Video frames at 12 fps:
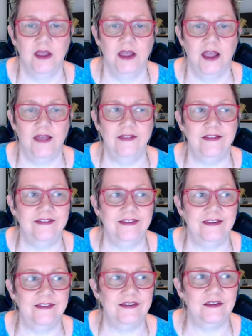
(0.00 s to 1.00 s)
And the
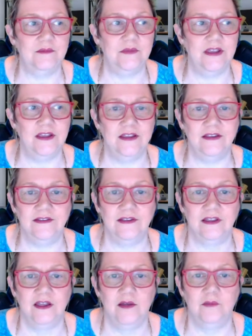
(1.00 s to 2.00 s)
system is
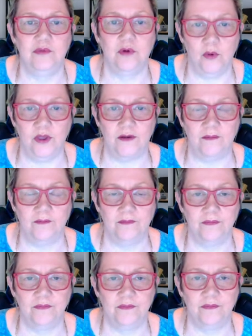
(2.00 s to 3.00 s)
broken.
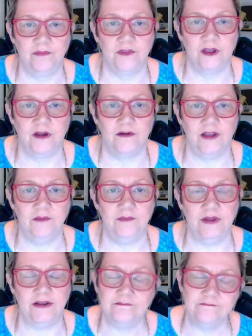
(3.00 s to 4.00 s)
All right.
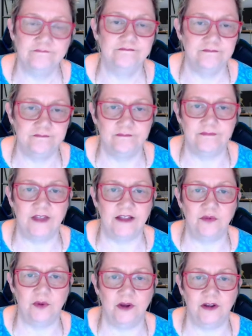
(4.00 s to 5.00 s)
But
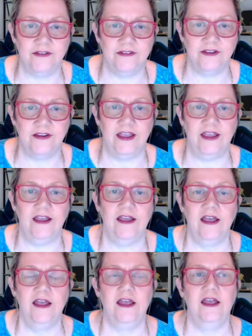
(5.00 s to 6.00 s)
that's where it is today.
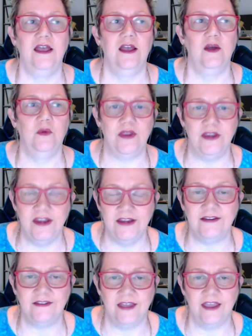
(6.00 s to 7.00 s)
We need
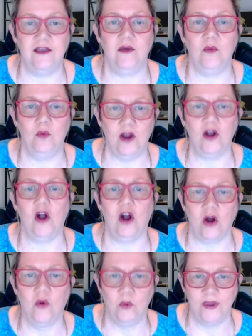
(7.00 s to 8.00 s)
to take where
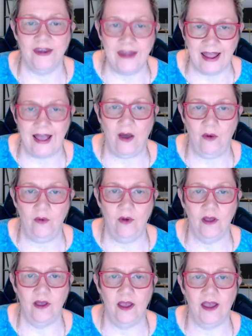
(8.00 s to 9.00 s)
are we now
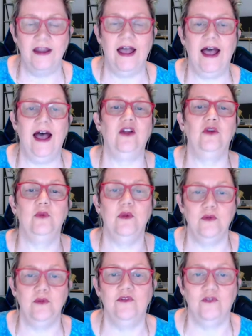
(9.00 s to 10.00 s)
and how do we
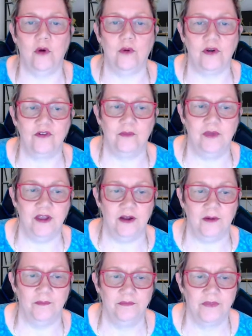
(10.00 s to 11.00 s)
move forward from here.
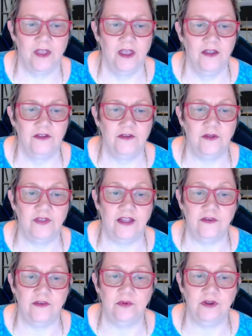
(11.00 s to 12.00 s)
So
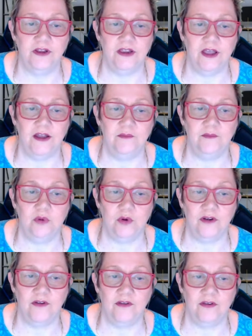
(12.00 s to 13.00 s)
that's really an
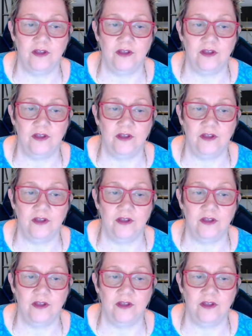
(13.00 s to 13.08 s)
important